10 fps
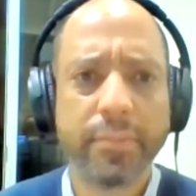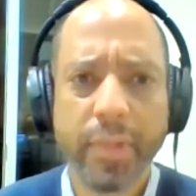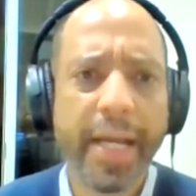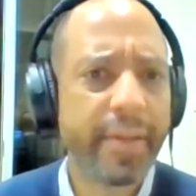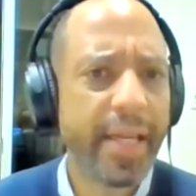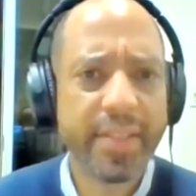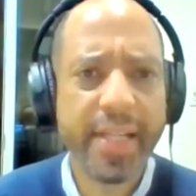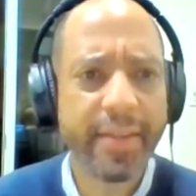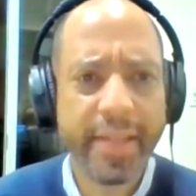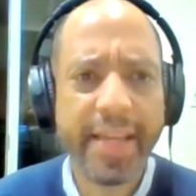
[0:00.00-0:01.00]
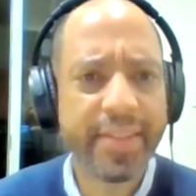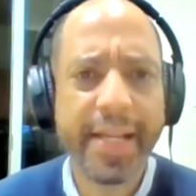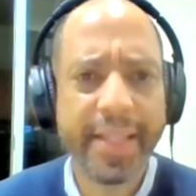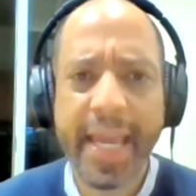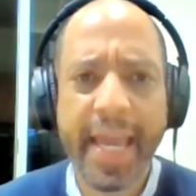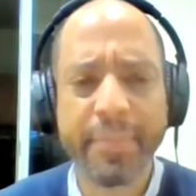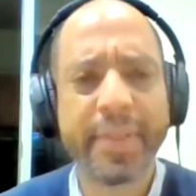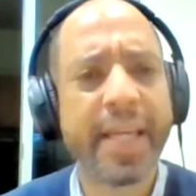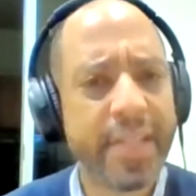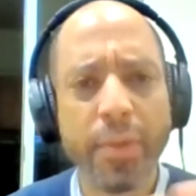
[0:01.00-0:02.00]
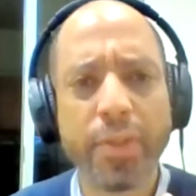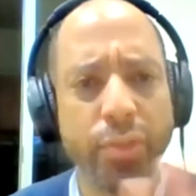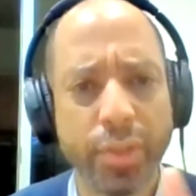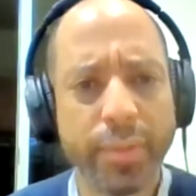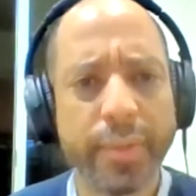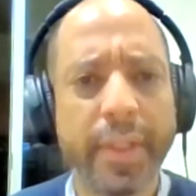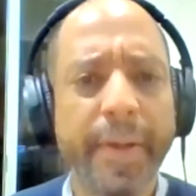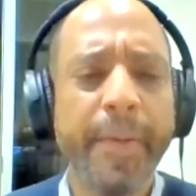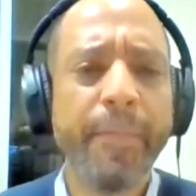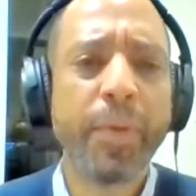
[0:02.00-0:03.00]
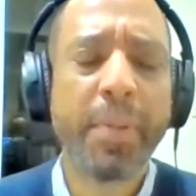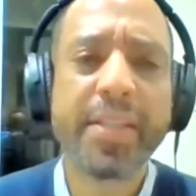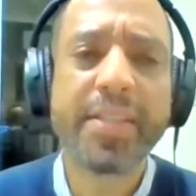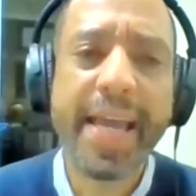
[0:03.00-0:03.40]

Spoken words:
right? That's not the game. That's not what you do. But the